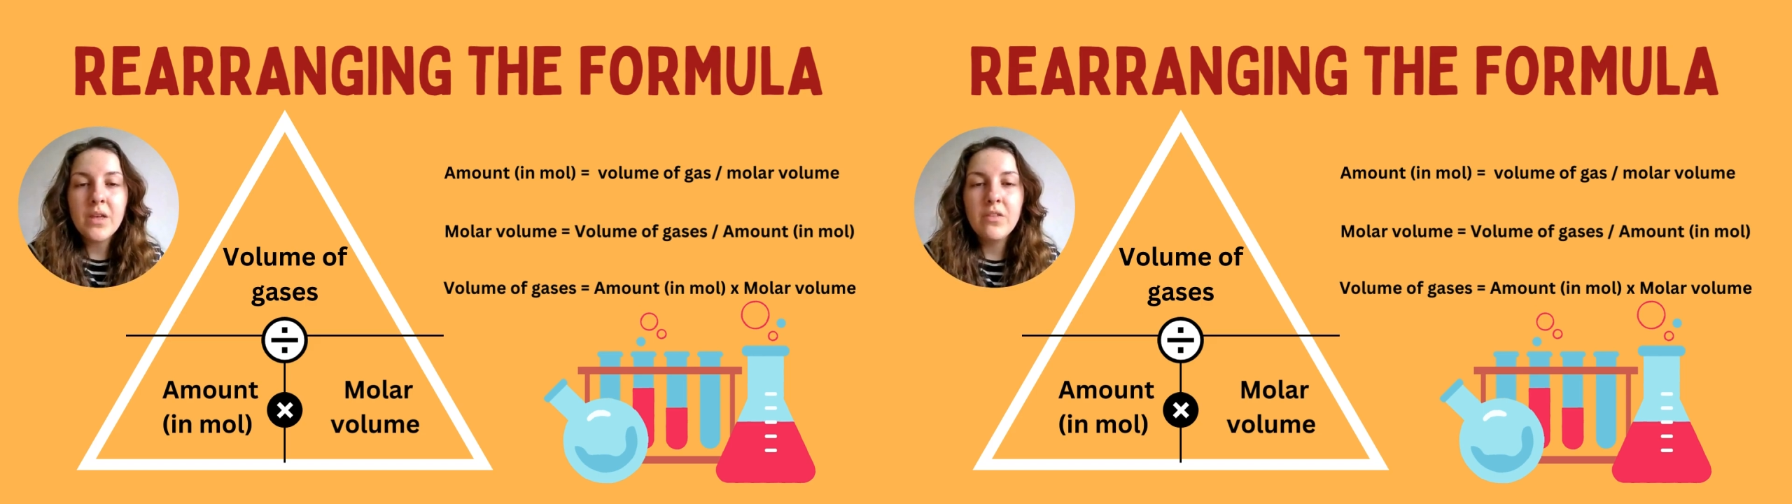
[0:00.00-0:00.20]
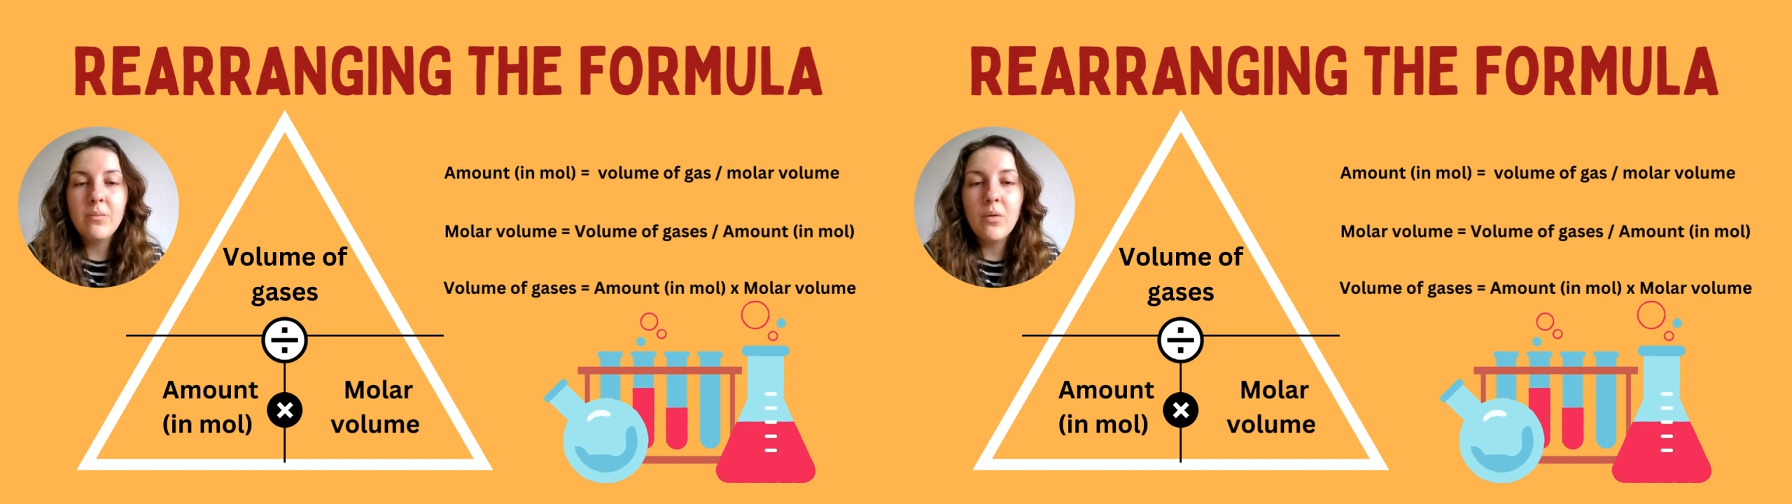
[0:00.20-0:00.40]

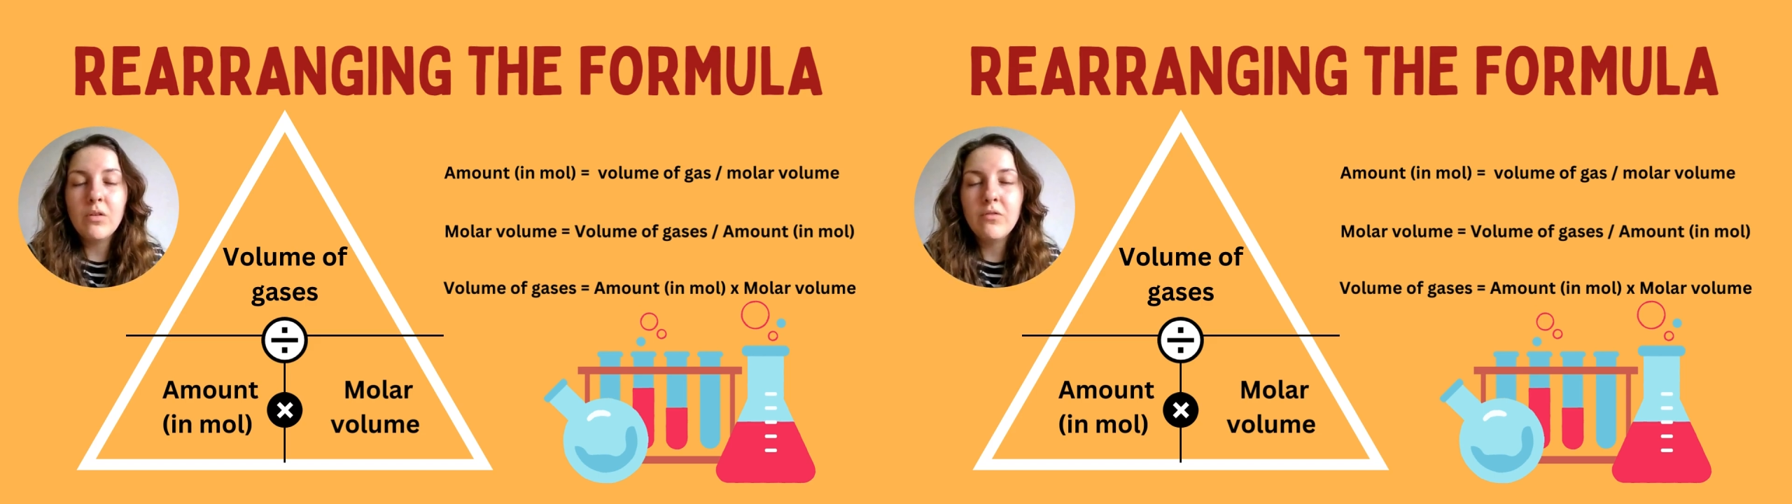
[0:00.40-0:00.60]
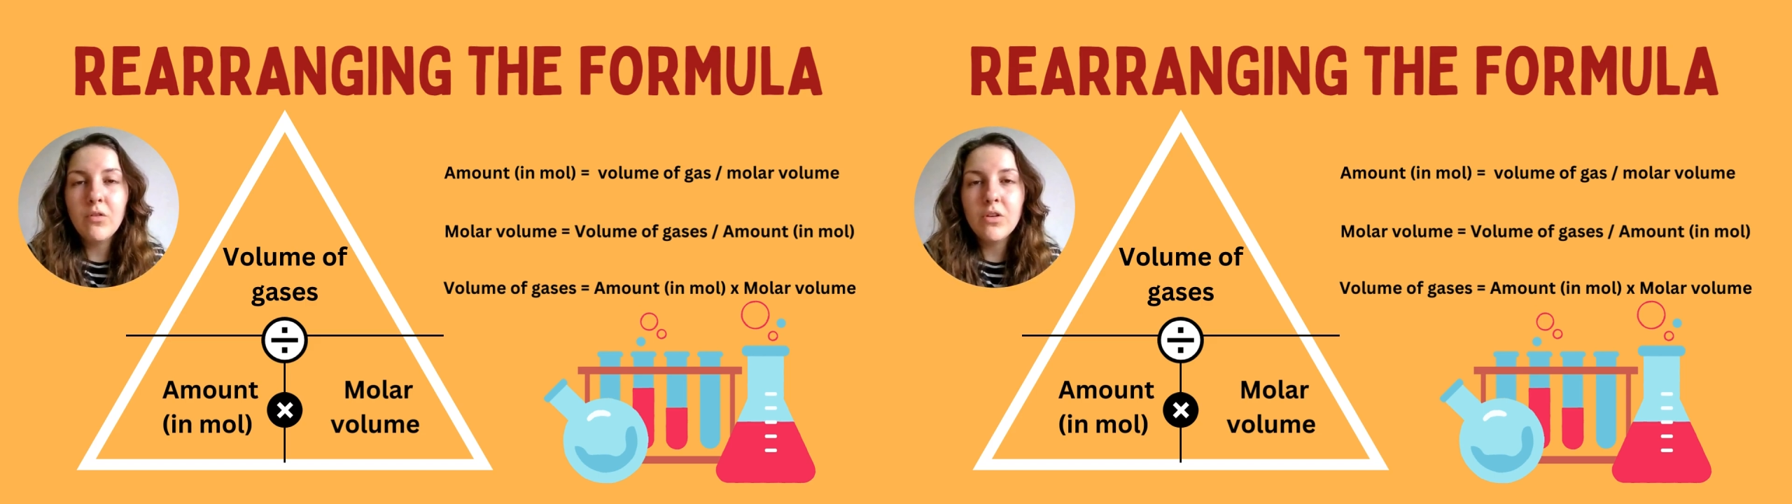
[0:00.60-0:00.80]
the
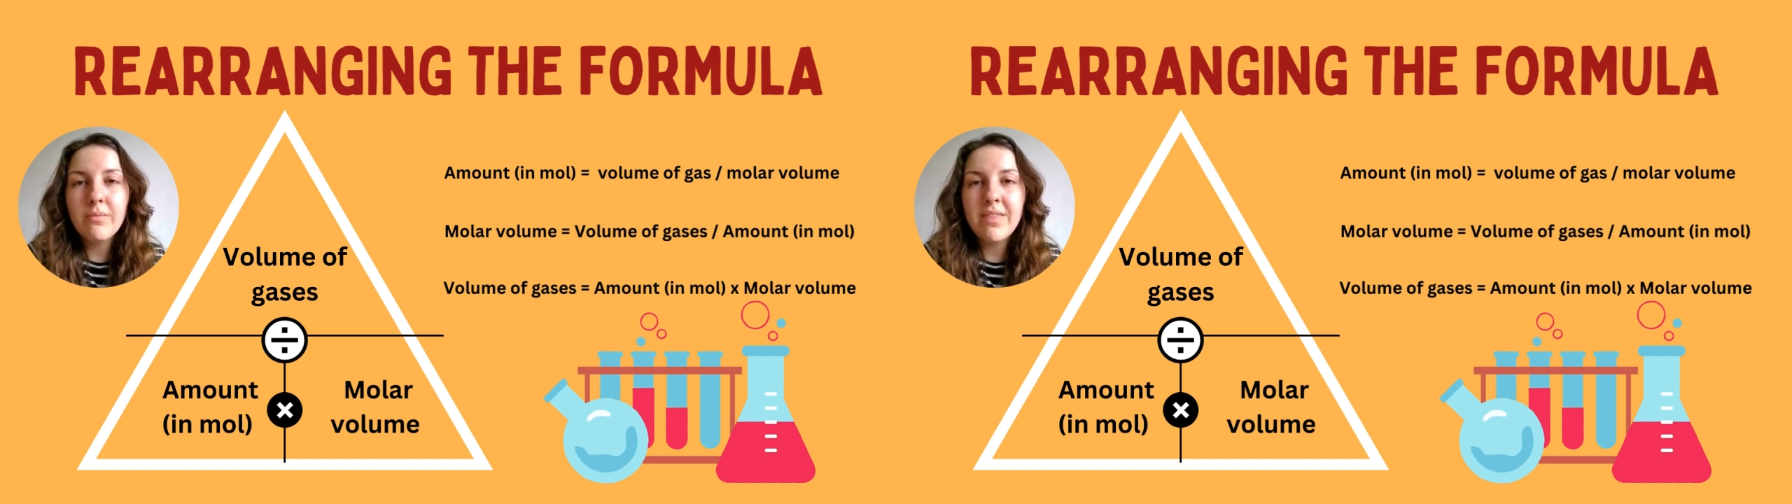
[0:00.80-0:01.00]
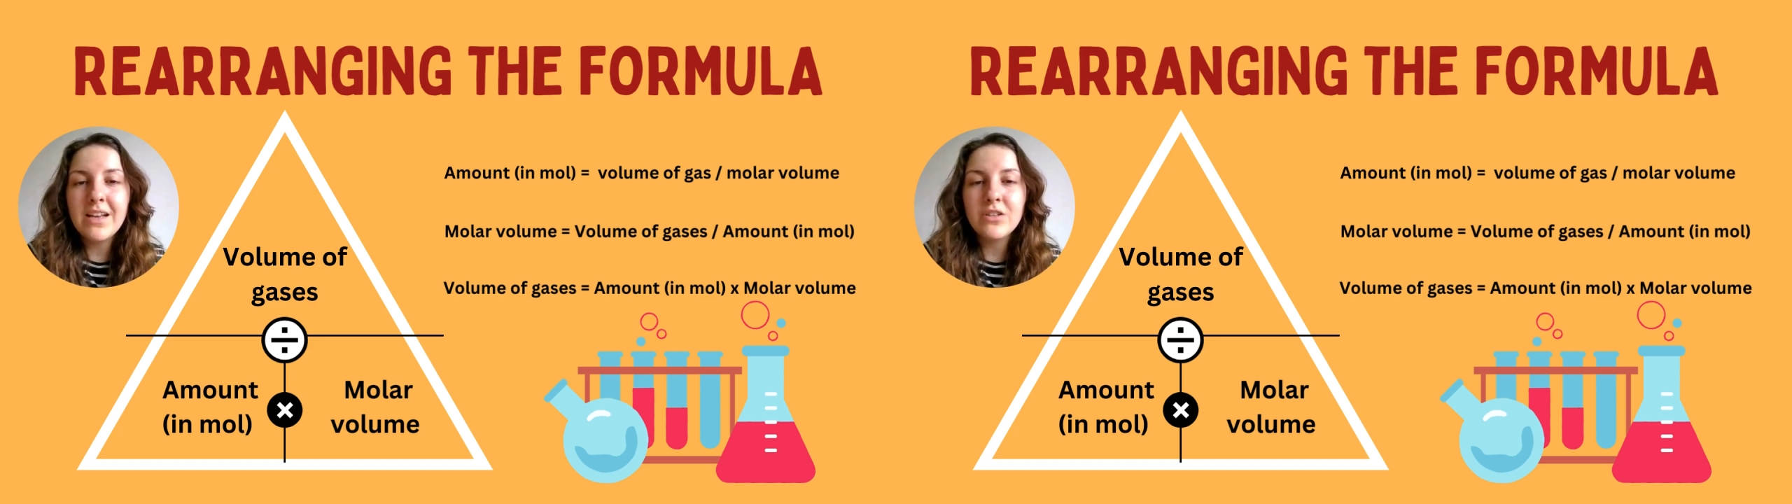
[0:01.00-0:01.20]
molar
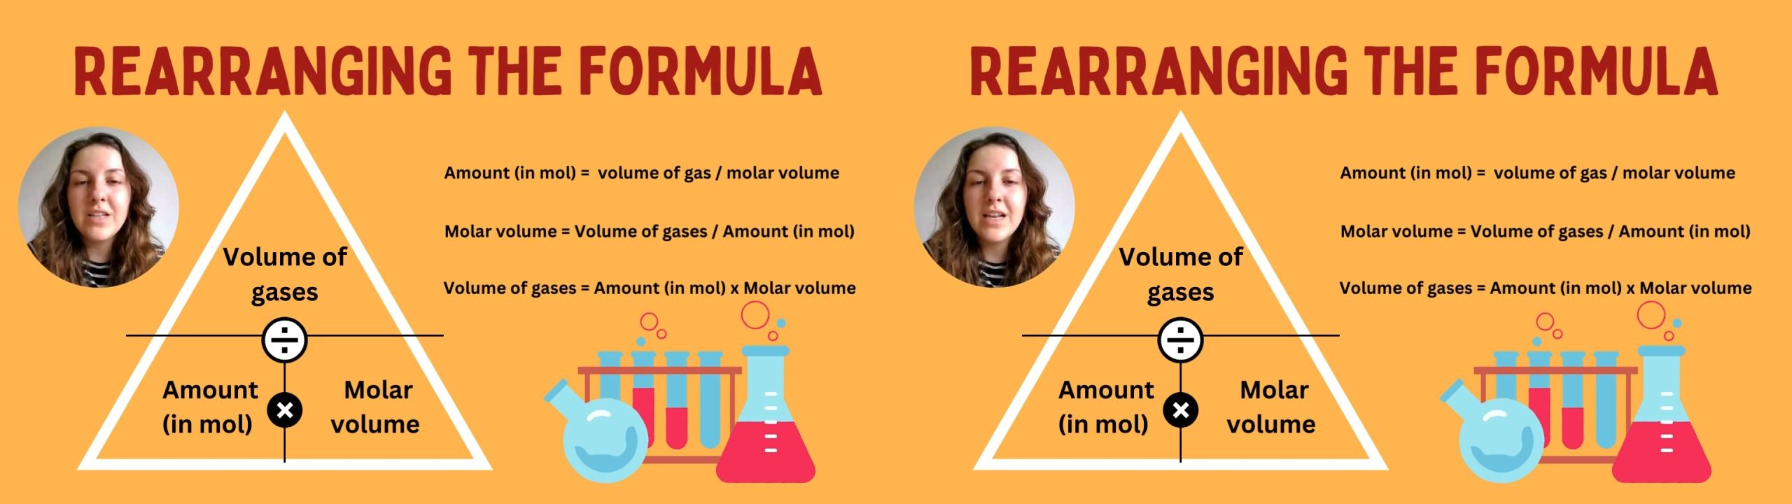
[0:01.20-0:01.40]
volume, that just